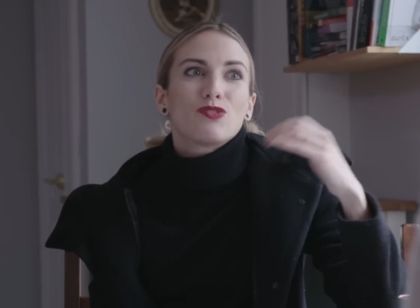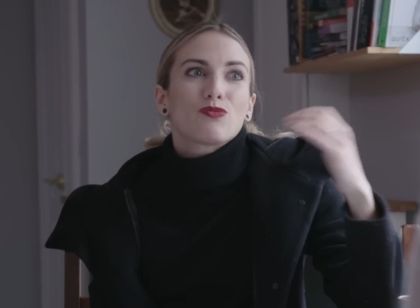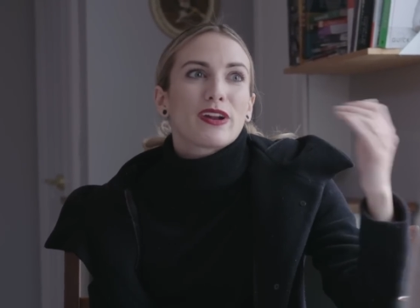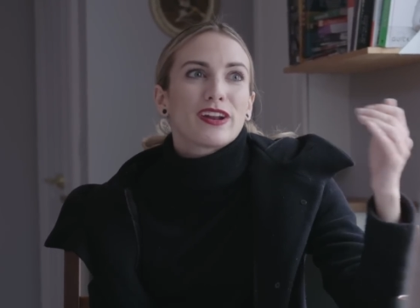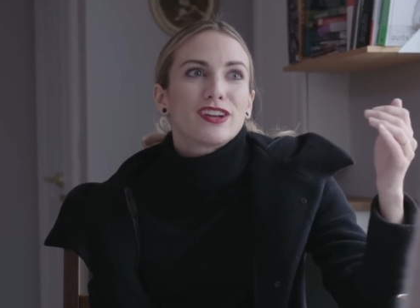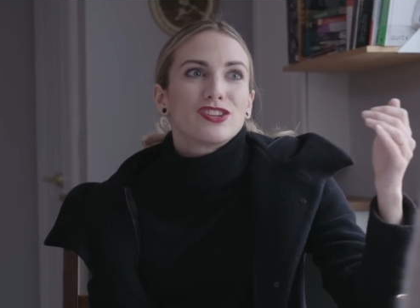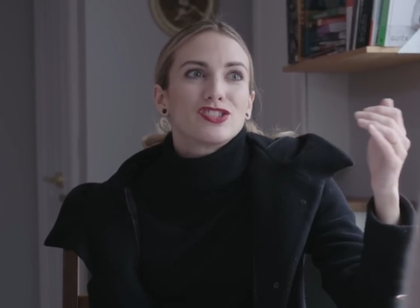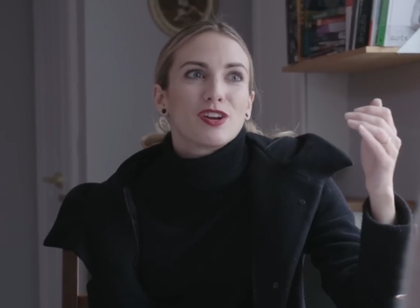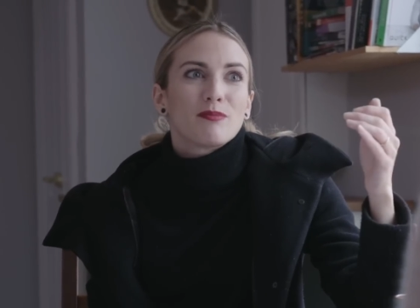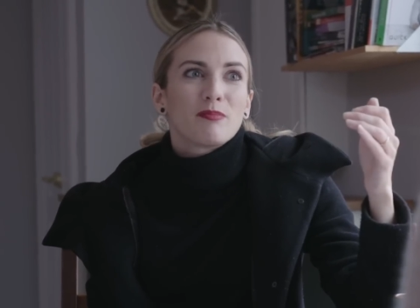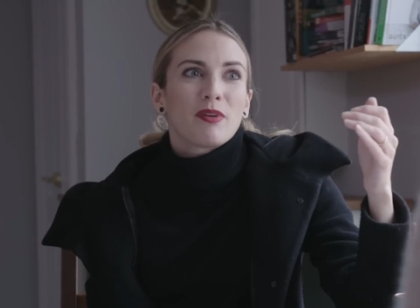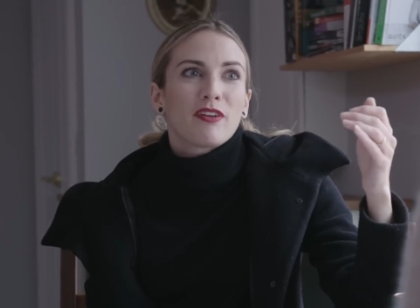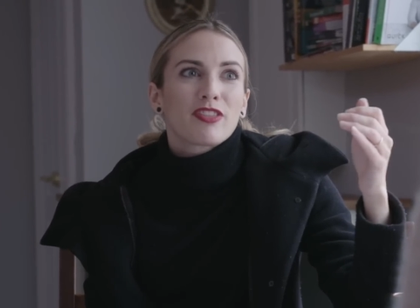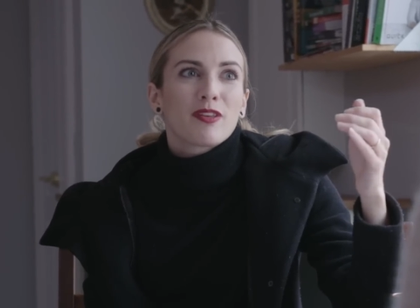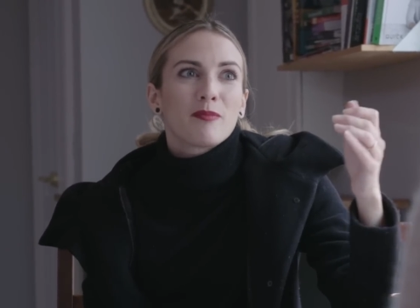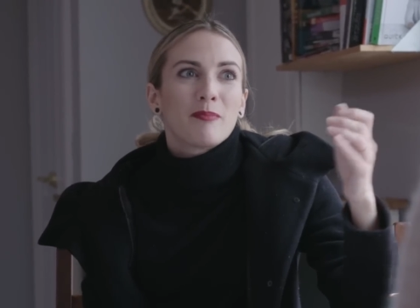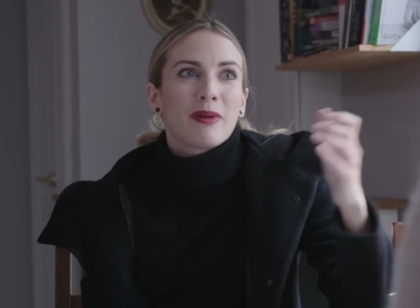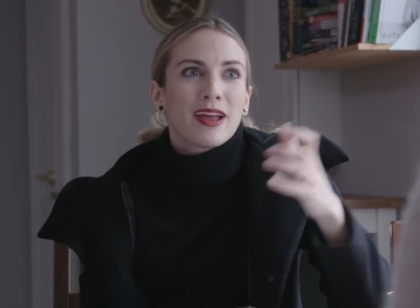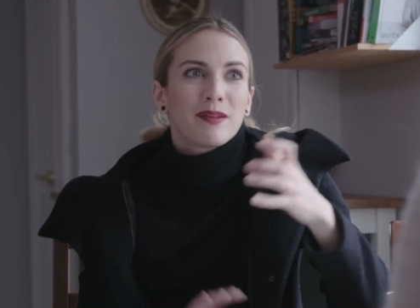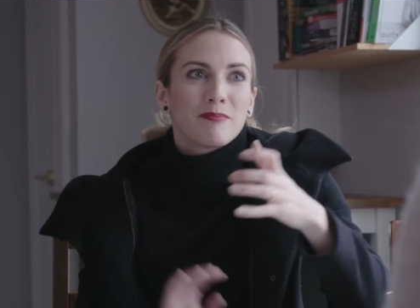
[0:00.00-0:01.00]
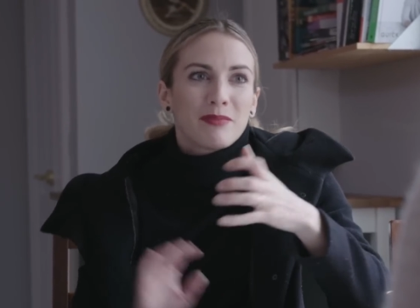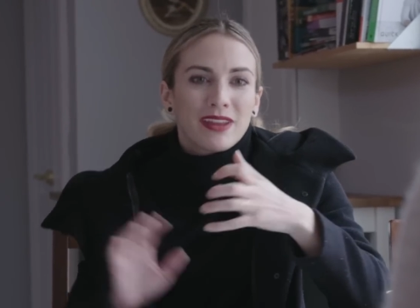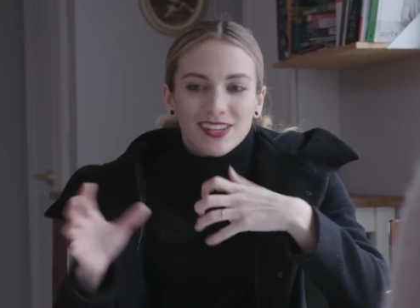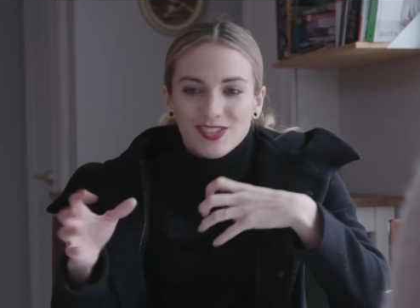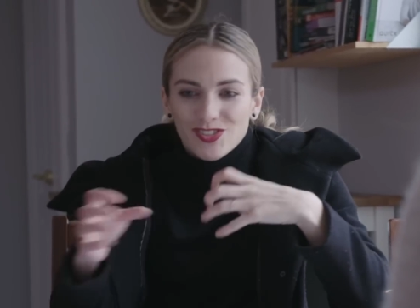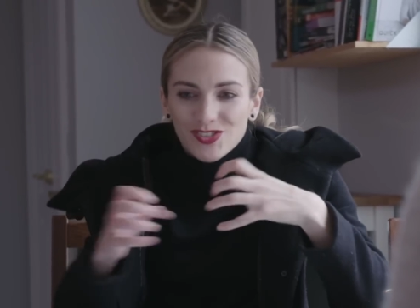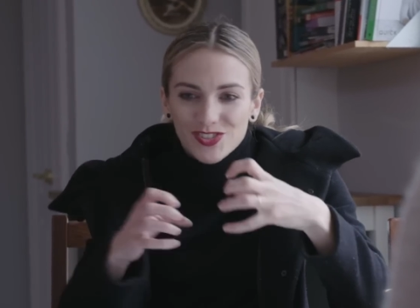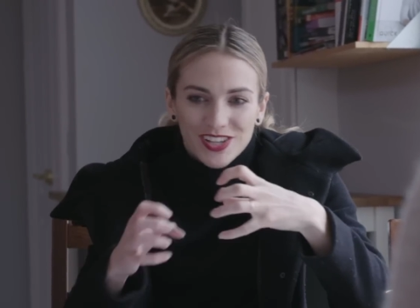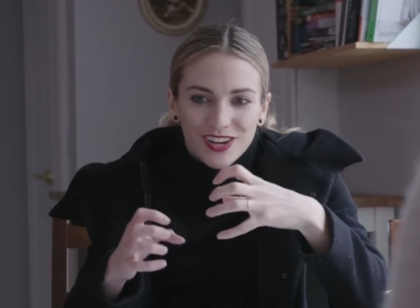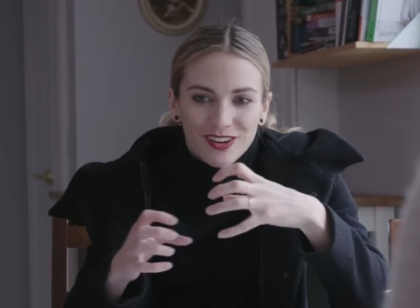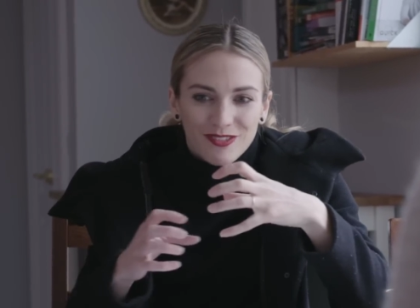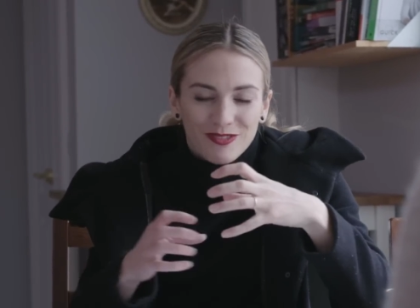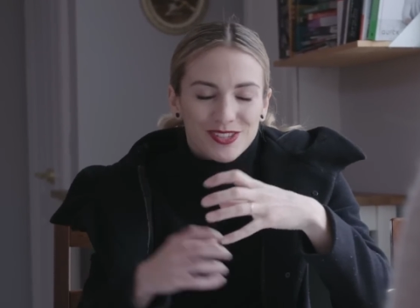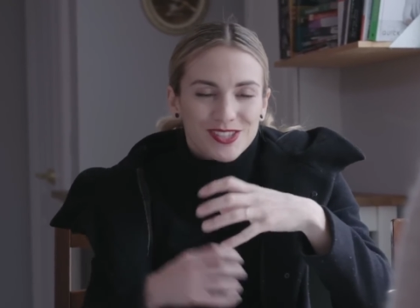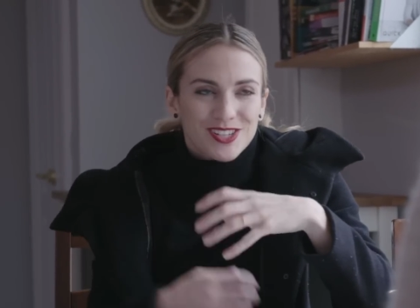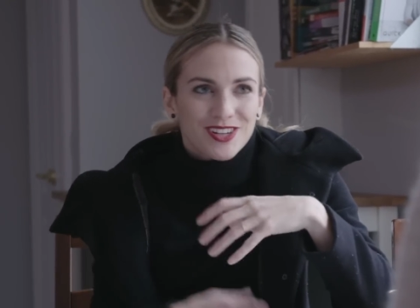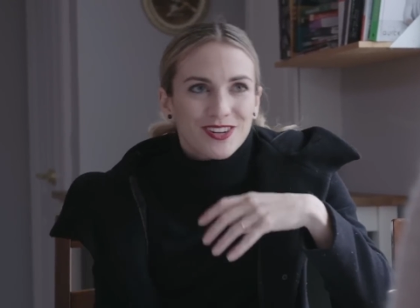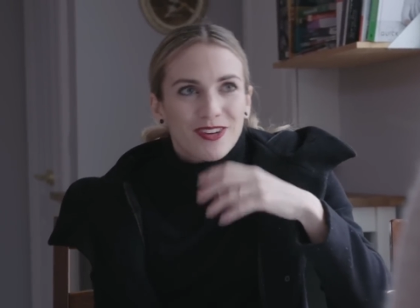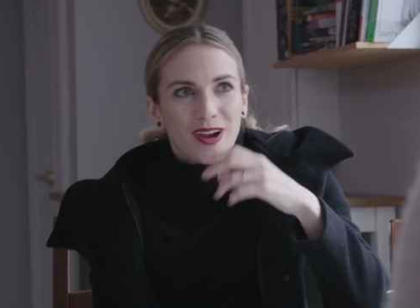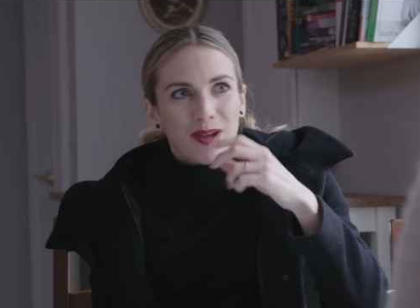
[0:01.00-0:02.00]
you run and jump off the bed because you're scared of
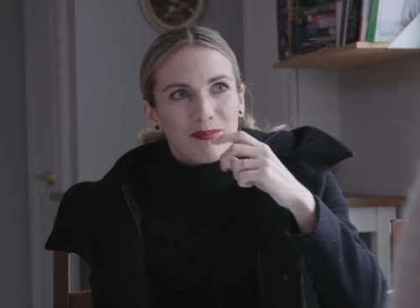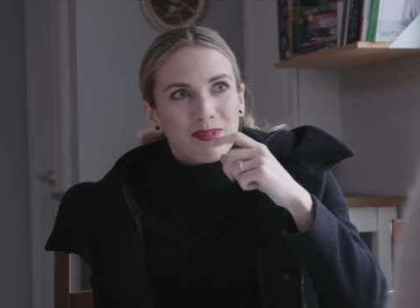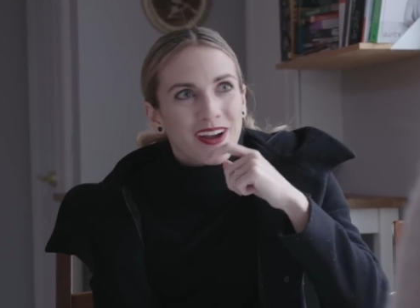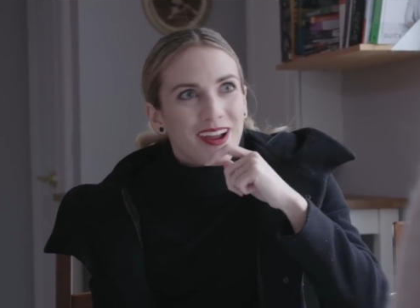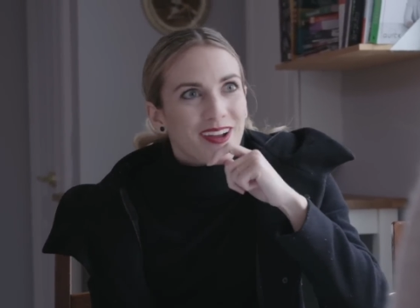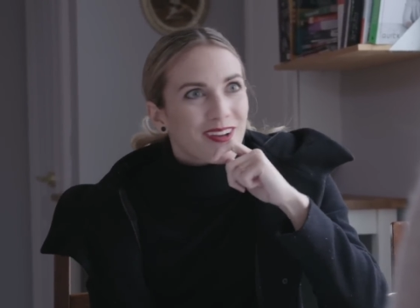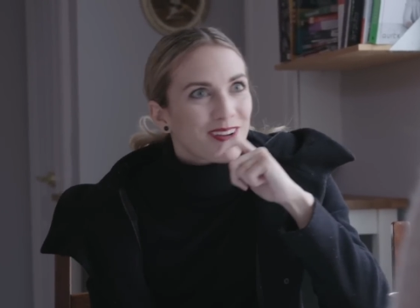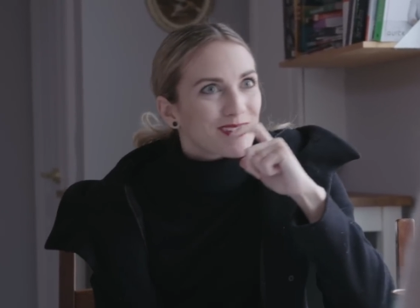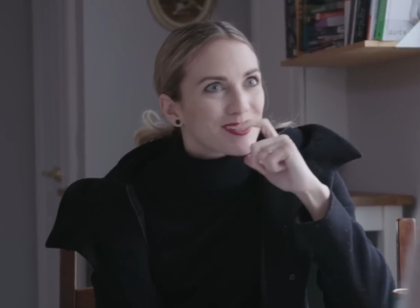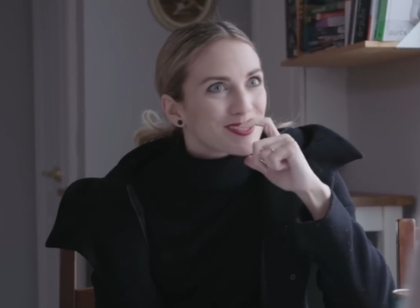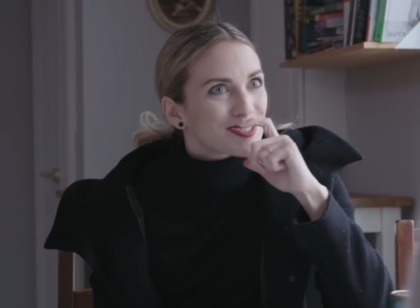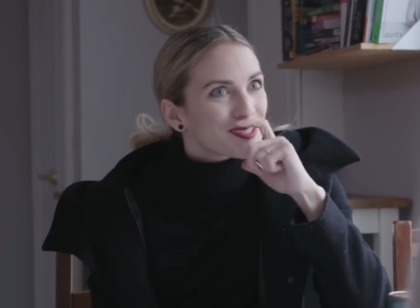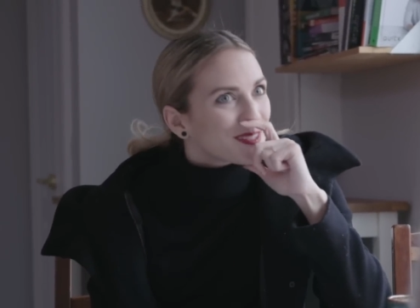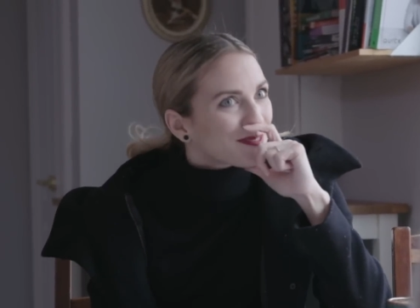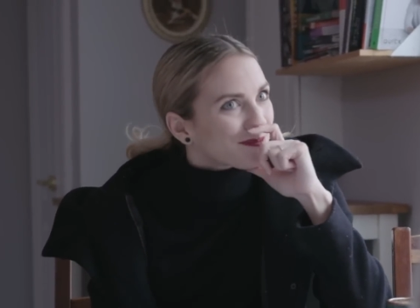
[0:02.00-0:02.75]
what's gonna grab your ankles.